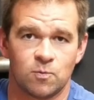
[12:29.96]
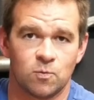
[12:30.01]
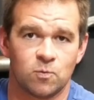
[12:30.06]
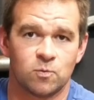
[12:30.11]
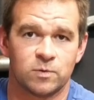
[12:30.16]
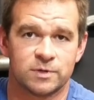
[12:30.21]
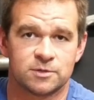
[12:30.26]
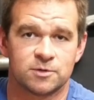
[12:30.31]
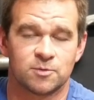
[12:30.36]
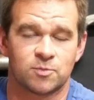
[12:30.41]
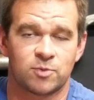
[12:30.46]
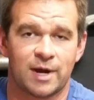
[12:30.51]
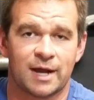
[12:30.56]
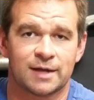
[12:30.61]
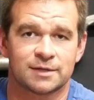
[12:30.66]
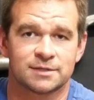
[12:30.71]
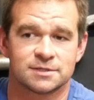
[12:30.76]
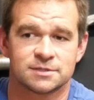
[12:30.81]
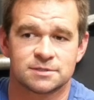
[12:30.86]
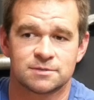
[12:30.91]
with your
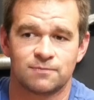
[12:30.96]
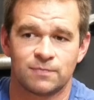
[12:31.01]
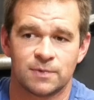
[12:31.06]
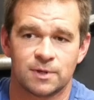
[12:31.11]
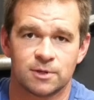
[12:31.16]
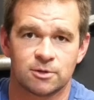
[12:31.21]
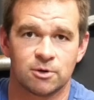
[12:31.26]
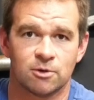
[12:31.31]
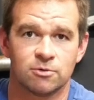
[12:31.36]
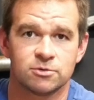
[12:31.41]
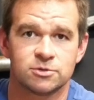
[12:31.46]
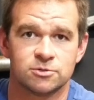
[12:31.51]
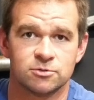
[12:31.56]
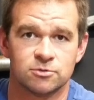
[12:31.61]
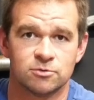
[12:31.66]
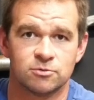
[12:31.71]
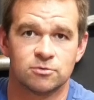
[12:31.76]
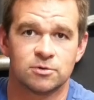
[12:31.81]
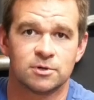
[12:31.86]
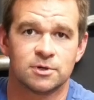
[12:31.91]
practice. Go
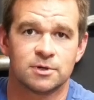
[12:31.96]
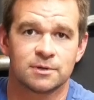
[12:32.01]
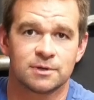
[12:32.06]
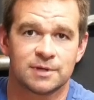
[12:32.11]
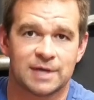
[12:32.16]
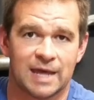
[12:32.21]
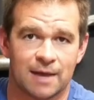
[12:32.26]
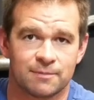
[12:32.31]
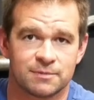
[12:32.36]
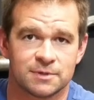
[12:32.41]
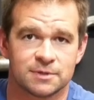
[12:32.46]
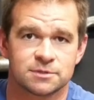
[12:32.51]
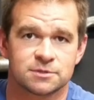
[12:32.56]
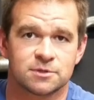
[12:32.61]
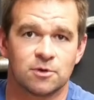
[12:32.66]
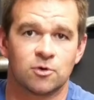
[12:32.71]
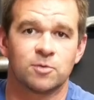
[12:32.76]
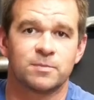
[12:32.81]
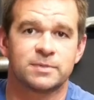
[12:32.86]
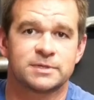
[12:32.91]
to captains,
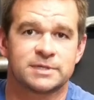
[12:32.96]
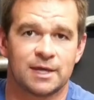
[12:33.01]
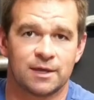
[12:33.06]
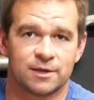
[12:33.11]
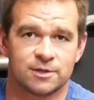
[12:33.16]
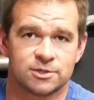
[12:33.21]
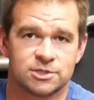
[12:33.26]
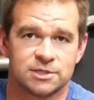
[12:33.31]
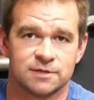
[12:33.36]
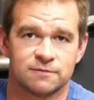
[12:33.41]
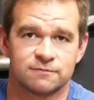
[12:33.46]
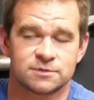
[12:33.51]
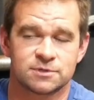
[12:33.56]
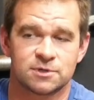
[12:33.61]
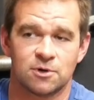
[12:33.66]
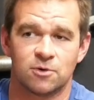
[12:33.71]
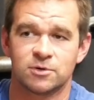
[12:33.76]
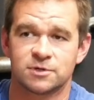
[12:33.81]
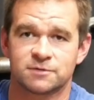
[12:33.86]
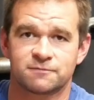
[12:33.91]
go to battalion chiefs,
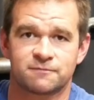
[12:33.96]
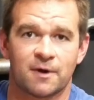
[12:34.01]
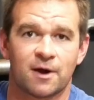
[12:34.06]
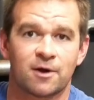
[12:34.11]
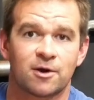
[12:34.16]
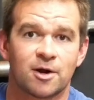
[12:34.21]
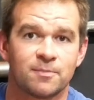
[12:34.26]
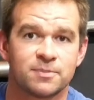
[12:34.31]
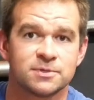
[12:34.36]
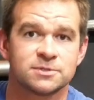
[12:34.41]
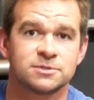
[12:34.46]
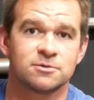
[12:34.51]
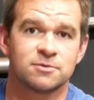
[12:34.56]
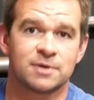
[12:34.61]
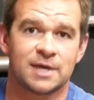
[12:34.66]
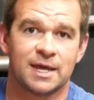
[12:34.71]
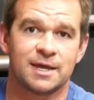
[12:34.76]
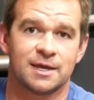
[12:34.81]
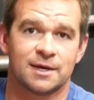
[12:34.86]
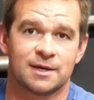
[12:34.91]
go as far up as you
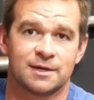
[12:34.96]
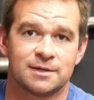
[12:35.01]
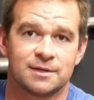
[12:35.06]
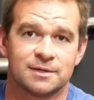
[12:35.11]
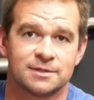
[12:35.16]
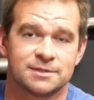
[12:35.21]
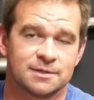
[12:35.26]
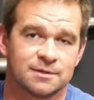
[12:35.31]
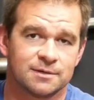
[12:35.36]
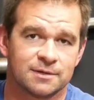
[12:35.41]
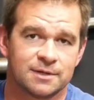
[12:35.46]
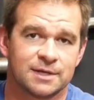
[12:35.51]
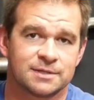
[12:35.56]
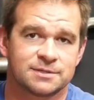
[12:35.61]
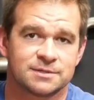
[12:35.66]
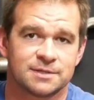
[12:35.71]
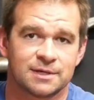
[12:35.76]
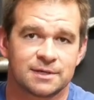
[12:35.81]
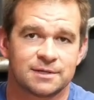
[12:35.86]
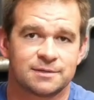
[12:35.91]
can until it
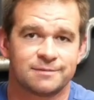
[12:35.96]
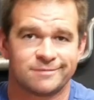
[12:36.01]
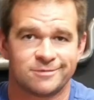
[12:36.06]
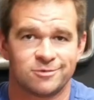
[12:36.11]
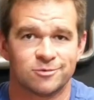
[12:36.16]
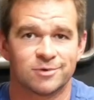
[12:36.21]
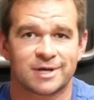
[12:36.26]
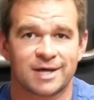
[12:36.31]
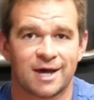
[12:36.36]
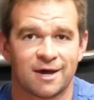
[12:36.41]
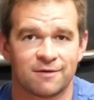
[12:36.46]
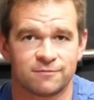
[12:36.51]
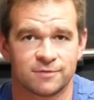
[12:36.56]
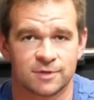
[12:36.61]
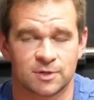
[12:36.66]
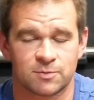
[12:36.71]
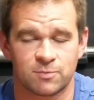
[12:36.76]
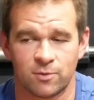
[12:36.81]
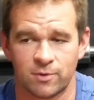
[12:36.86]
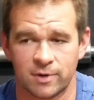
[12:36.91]
gets to a
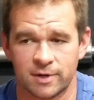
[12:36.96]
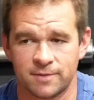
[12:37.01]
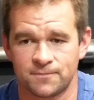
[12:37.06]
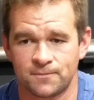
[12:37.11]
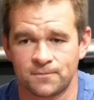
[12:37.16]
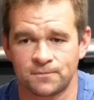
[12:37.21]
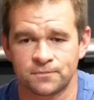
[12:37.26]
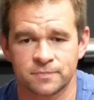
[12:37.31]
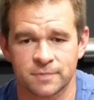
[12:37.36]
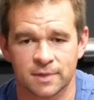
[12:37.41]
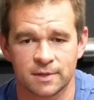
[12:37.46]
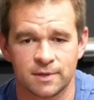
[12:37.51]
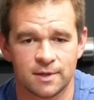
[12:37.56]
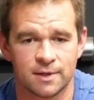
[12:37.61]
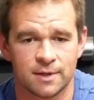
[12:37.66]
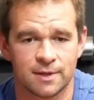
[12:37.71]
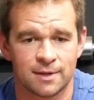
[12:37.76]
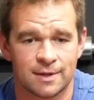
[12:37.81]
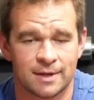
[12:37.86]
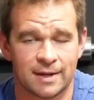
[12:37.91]
conflict point,
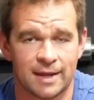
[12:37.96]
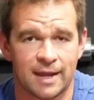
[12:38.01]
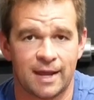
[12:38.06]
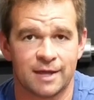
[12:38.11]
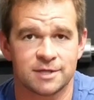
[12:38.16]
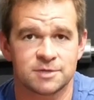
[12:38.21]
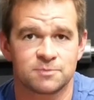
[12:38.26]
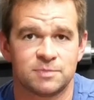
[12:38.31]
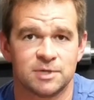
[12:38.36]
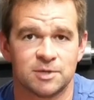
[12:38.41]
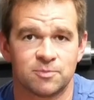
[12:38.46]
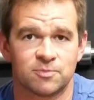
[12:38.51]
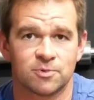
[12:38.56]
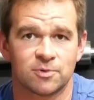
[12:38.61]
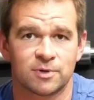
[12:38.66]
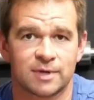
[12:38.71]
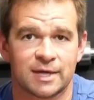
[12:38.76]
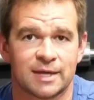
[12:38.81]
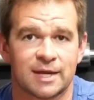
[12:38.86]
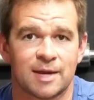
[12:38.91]
and ask
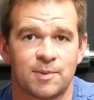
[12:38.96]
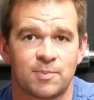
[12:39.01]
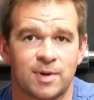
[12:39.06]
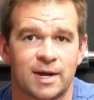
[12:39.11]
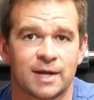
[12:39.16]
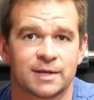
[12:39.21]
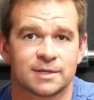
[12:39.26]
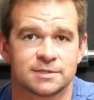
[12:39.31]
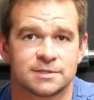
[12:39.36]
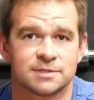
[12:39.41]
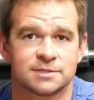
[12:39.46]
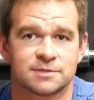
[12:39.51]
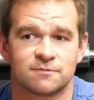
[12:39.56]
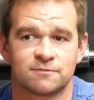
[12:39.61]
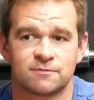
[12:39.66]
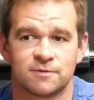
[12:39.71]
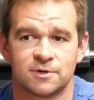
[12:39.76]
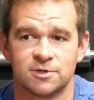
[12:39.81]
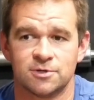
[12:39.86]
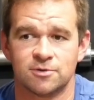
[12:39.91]
people, can I practice this in
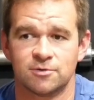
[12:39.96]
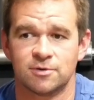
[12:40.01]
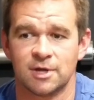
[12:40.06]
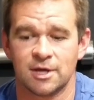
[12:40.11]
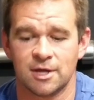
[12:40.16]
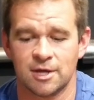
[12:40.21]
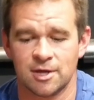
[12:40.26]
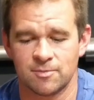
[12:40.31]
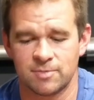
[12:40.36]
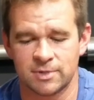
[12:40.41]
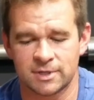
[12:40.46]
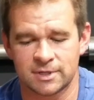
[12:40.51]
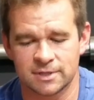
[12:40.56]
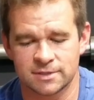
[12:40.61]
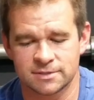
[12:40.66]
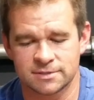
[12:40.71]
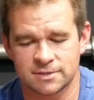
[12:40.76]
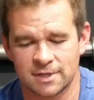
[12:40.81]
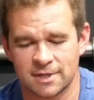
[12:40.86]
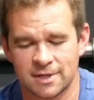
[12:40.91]
front of you?
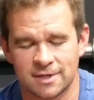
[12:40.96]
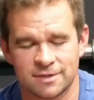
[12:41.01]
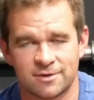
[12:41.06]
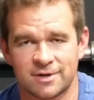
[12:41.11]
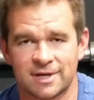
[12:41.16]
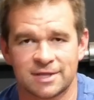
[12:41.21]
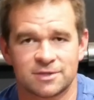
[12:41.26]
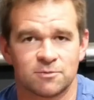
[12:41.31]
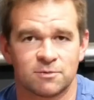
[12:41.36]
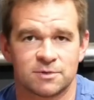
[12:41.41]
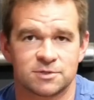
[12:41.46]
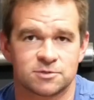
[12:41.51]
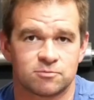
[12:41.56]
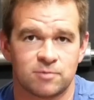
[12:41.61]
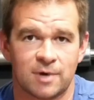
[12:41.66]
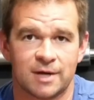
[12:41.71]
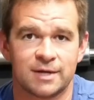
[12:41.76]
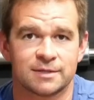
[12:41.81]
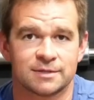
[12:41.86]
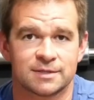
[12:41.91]
Because they're not the ones
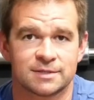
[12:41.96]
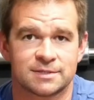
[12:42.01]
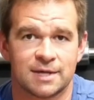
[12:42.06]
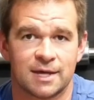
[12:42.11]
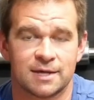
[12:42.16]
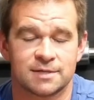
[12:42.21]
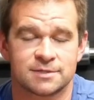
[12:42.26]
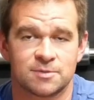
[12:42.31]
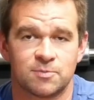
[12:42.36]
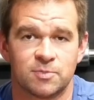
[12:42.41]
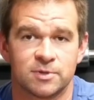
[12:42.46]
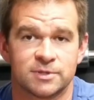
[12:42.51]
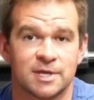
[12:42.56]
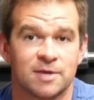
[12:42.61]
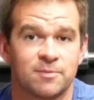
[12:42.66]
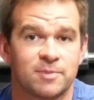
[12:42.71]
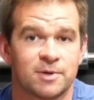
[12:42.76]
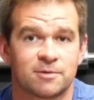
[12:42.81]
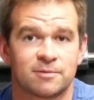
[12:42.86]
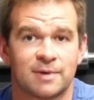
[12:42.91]
writing the test, but
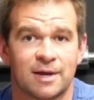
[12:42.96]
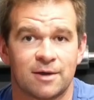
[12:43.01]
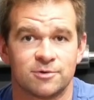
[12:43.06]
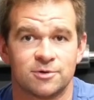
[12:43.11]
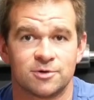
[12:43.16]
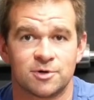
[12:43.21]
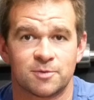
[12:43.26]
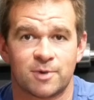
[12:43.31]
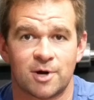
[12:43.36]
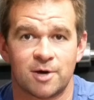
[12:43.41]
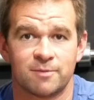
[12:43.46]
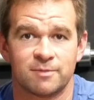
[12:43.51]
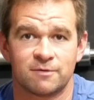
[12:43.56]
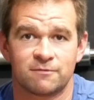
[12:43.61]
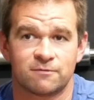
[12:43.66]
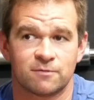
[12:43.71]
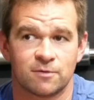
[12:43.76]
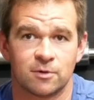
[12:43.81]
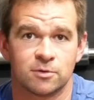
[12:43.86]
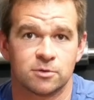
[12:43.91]
they've been around your
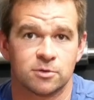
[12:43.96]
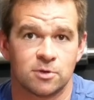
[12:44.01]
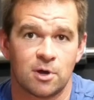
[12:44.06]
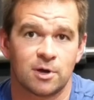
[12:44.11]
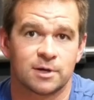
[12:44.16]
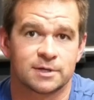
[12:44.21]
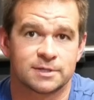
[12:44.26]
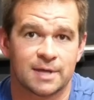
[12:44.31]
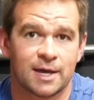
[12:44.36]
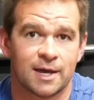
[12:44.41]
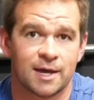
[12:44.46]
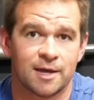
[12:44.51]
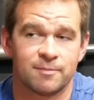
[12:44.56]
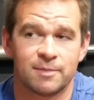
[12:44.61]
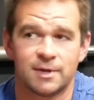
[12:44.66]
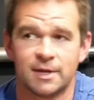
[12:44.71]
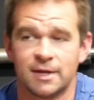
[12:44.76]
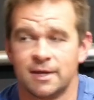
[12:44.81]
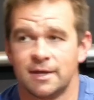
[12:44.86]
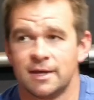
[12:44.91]
department for a long time.
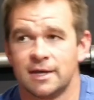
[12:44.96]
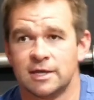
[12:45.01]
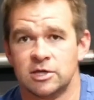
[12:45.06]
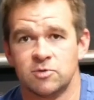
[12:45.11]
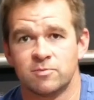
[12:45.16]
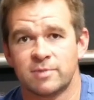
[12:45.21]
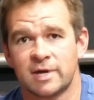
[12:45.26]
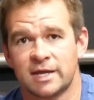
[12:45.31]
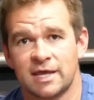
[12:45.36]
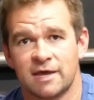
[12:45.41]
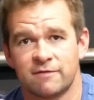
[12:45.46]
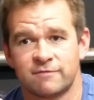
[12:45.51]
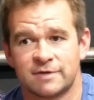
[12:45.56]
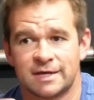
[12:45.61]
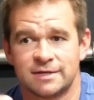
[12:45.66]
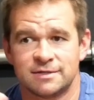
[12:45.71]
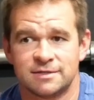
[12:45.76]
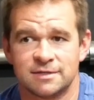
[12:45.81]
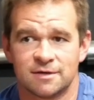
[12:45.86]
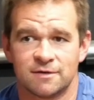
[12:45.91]
And you might have an
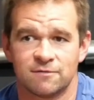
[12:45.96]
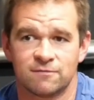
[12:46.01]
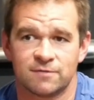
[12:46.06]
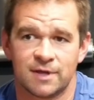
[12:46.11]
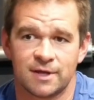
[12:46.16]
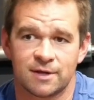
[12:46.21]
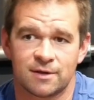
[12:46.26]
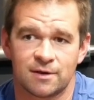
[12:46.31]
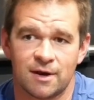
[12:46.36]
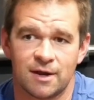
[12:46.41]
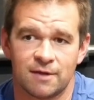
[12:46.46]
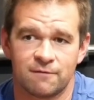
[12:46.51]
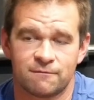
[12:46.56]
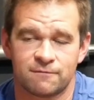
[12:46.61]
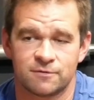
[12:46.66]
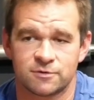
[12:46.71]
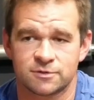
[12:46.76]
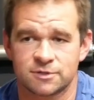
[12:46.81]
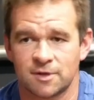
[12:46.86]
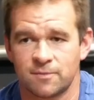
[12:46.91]
idea of all right,
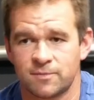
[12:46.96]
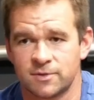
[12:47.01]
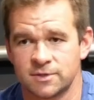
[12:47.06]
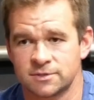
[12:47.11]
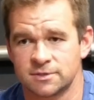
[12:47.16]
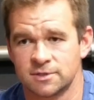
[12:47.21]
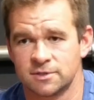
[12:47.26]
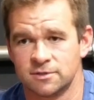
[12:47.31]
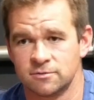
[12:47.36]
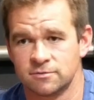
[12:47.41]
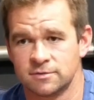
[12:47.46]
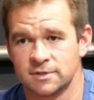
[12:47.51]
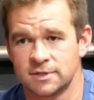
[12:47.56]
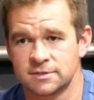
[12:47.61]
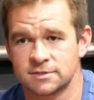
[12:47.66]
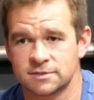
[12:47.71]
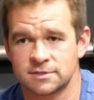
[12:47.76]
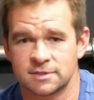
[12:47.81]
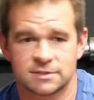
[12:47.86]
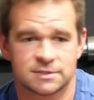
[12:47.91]
first company's gonna do
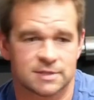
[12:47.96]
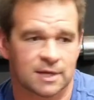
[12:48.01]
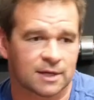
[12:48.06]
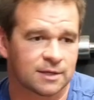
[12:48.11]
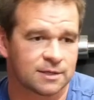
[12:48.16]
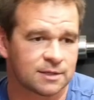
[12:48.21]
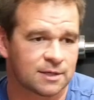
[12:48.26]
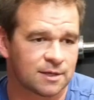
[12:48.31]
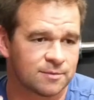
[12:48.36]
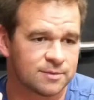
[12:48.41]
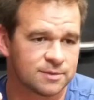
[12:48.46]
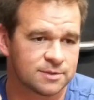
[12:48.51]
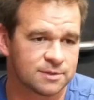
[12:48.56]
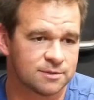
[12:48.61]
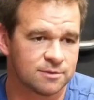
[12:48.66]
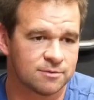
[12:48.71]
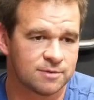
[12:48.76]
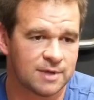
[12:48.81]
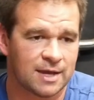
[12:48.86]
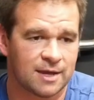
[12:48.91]
this and second company's gonna
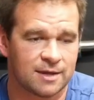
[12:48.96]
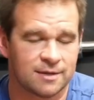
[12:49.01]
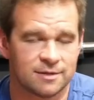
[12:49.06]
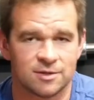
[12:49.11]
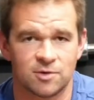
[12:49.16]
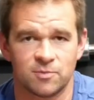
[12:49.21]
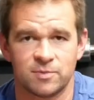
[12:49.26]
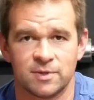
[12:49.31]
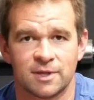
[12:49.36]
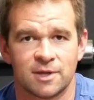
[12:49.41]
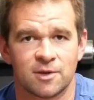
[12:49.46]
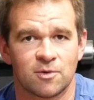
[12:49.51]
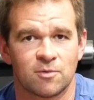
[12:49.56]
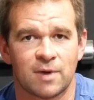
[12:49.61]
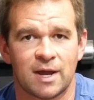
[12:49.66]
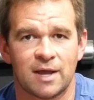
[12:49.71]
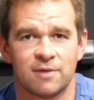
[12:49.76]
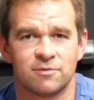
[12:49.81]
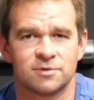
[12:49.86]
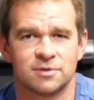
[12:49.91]
do that. And they'll be like,
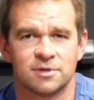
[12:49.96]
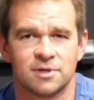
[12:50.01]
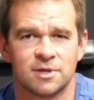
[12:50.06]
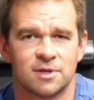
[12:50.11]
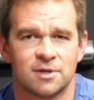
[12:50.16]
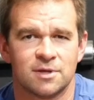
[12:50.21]
why would,